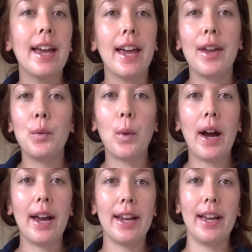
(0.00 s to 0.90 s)
and
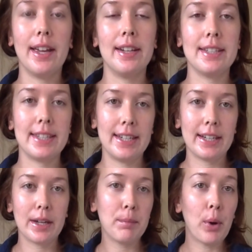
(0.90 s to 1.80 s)
why an
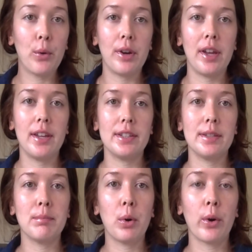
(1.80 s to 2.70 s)
acidic component is
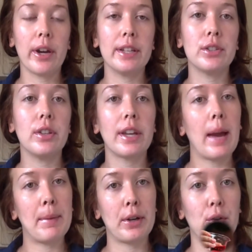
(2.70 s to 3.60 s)
important to the
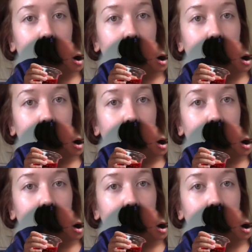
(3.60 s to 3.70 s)
chemical